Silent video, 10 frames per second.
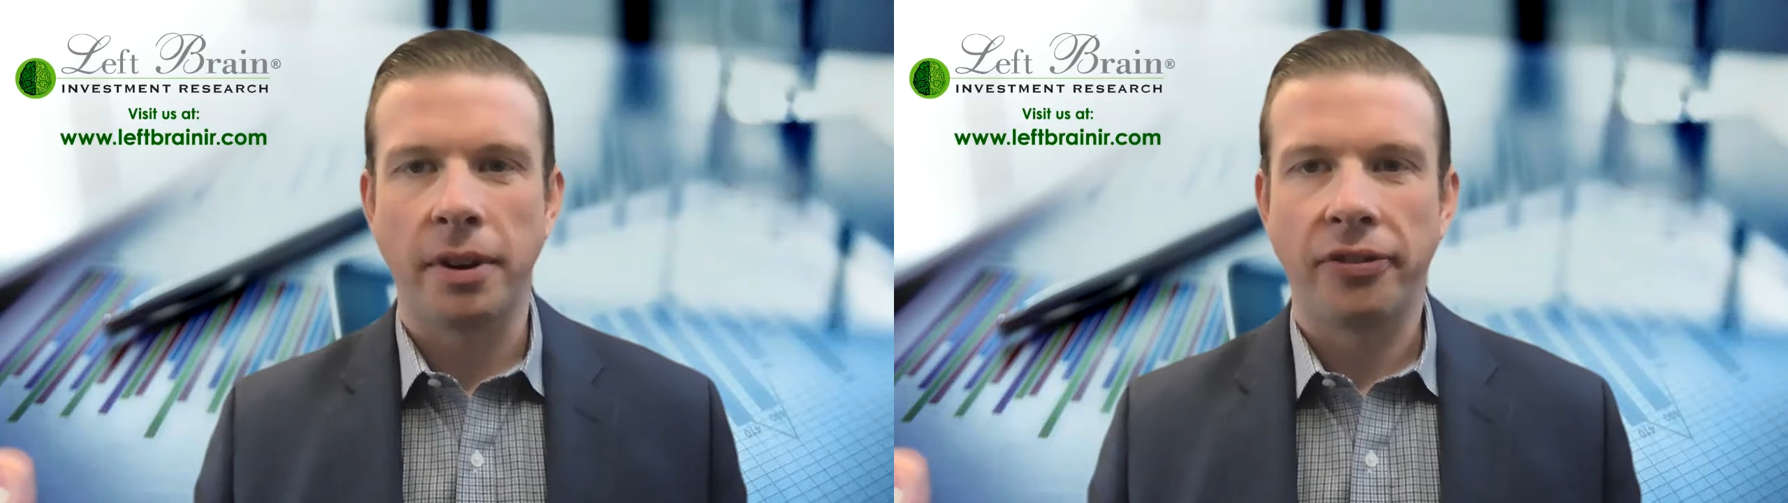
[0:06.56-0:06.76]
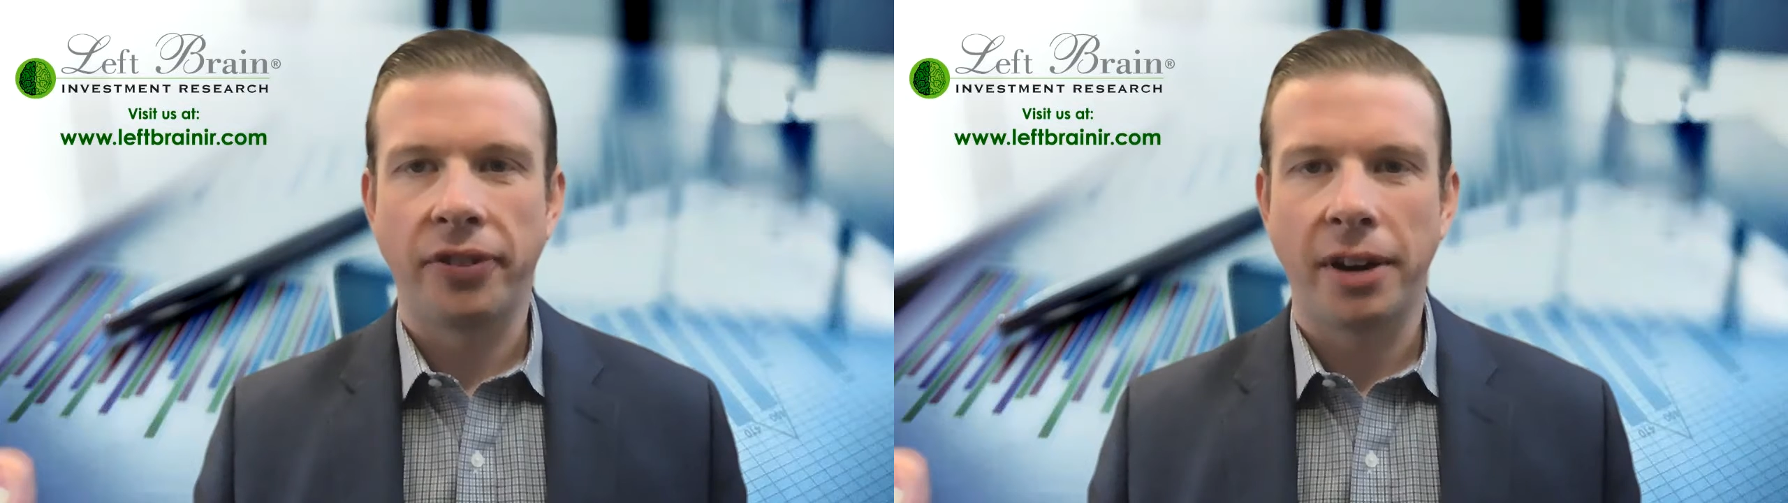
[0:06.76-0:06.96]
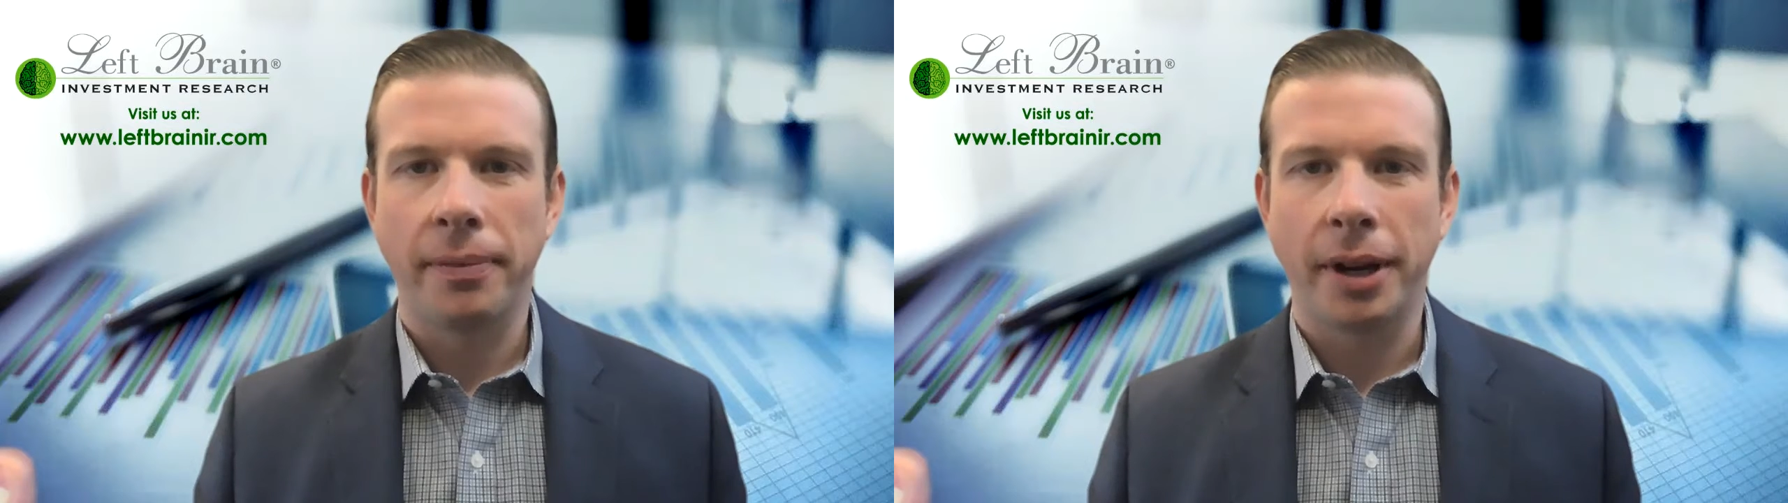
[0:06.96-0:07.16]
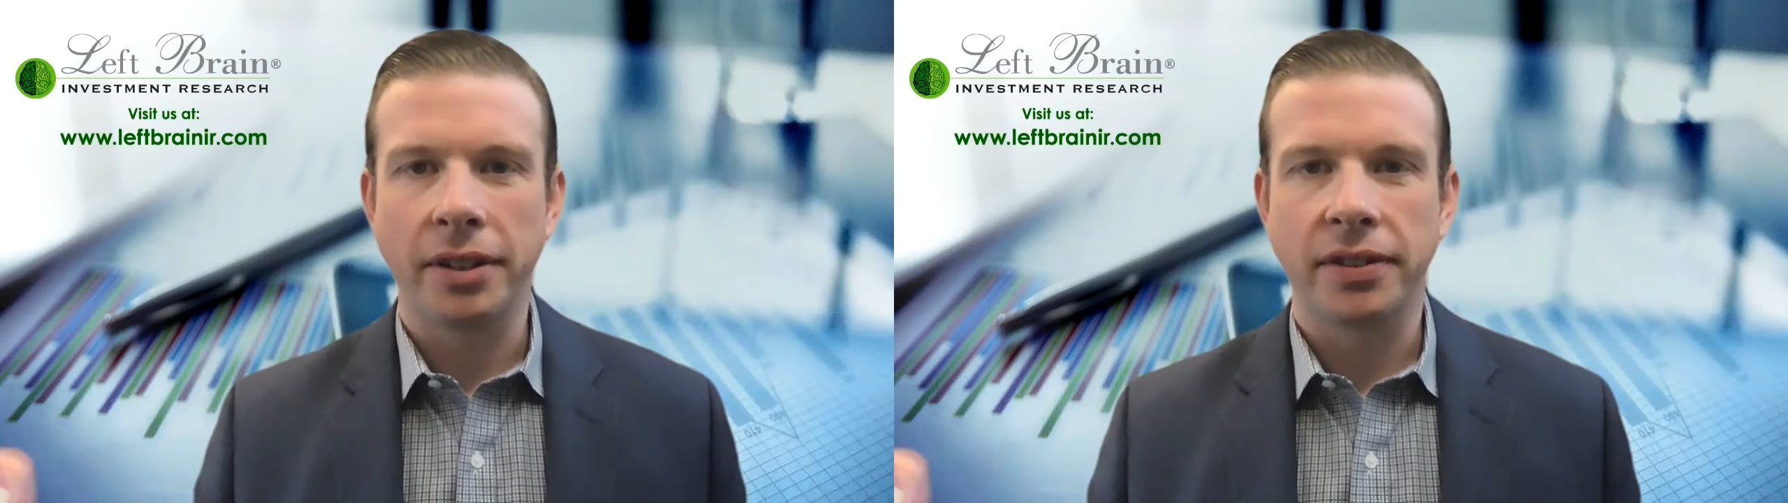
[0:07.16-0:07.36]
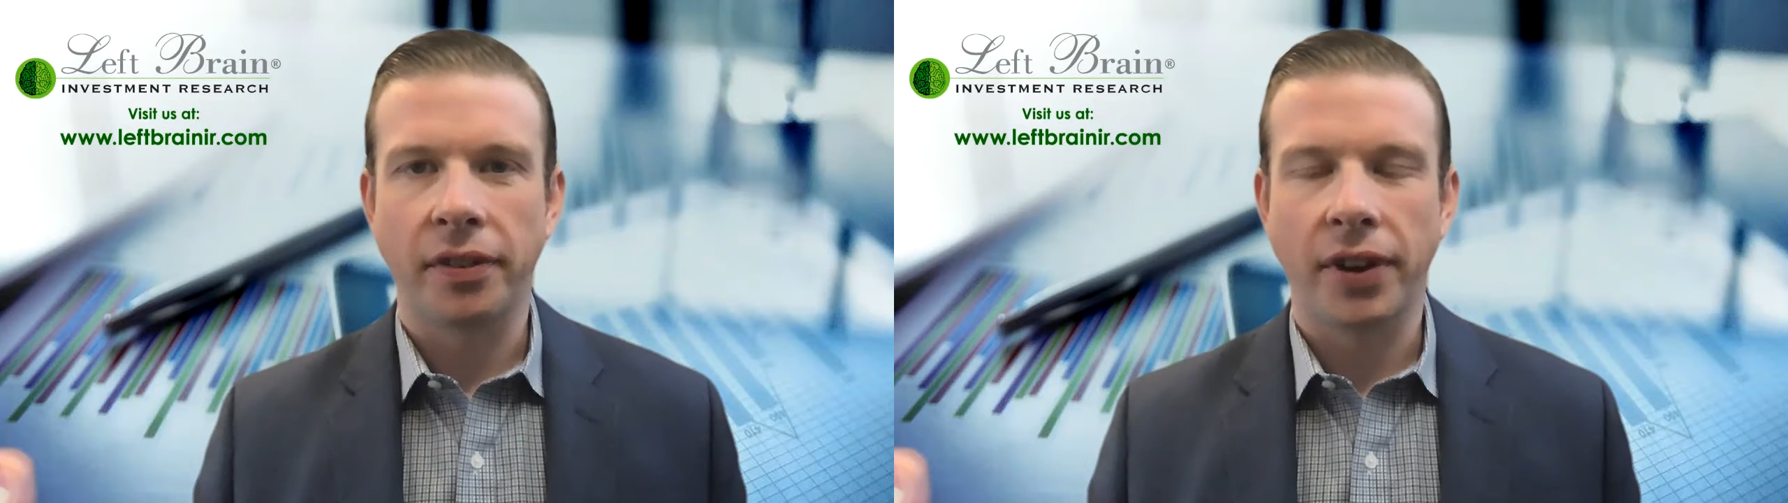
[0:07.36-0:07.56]
of
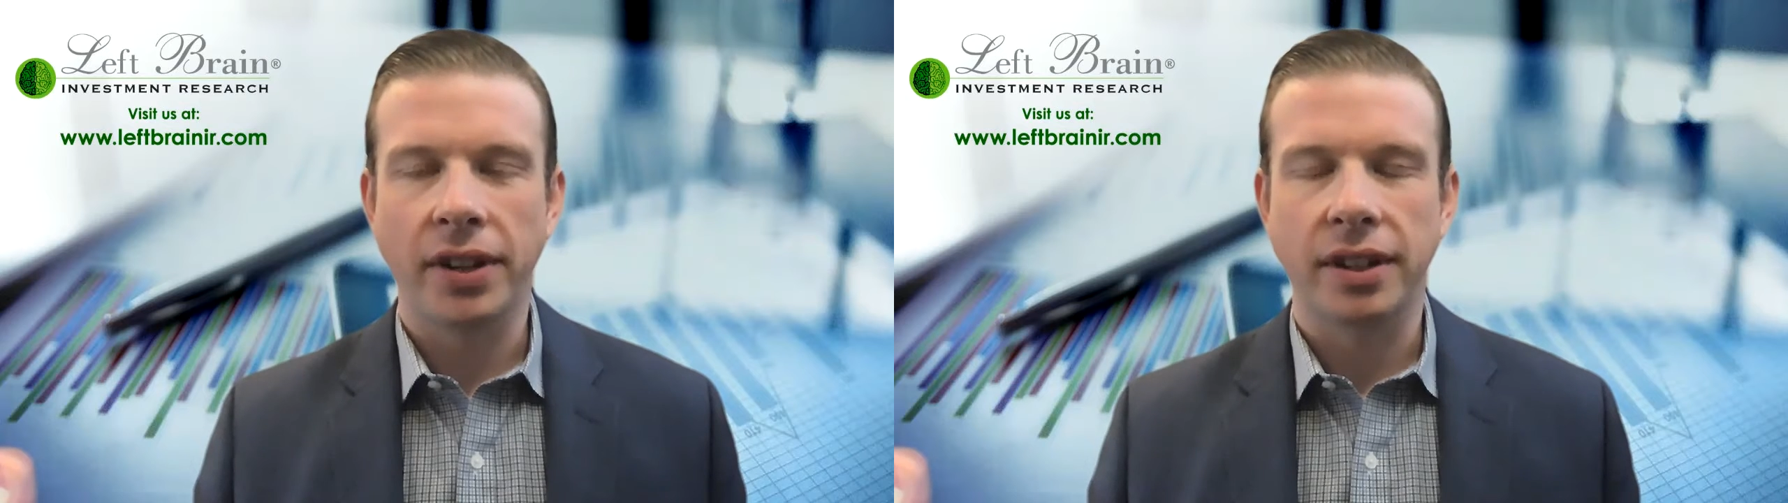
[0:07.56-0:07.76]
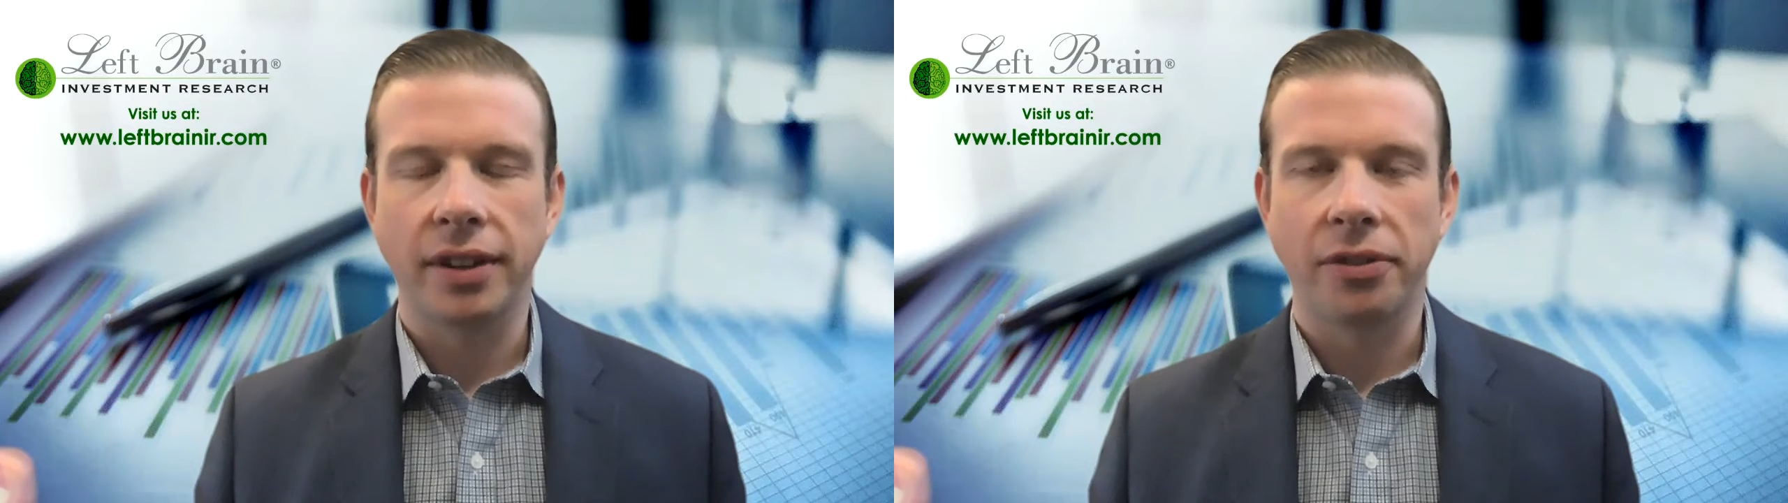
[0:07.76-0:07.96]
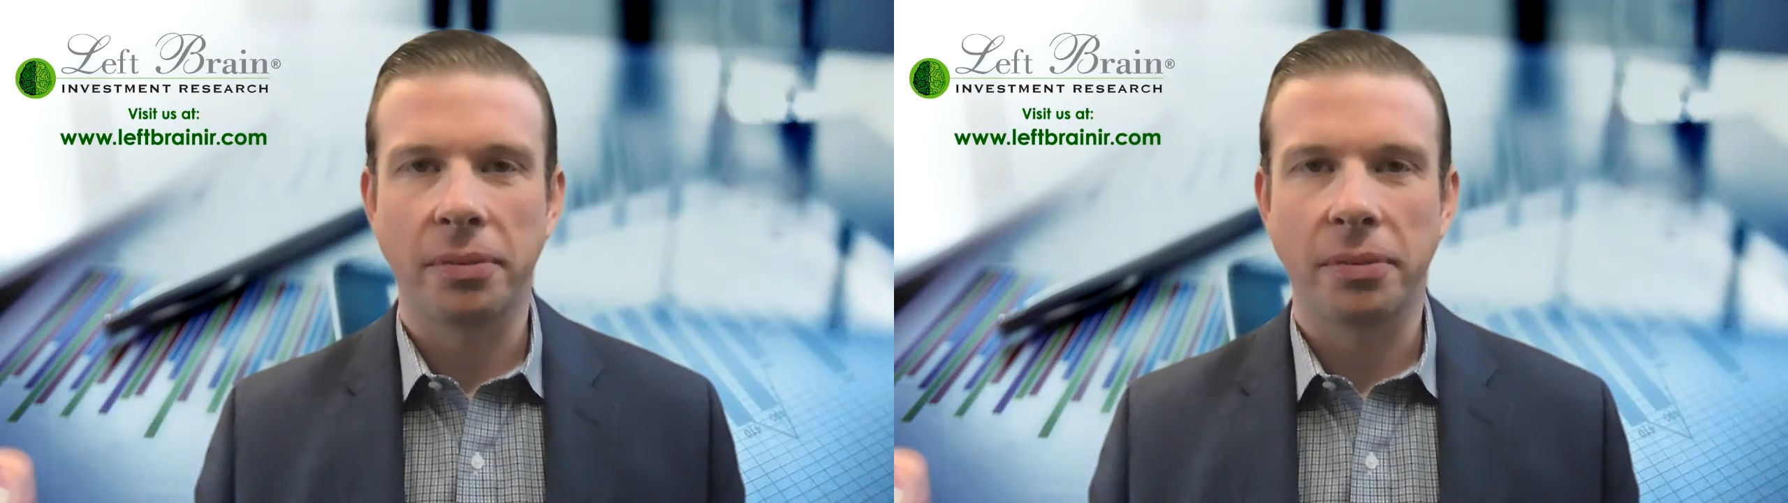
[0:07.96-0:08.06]
Fundamentals of Investing from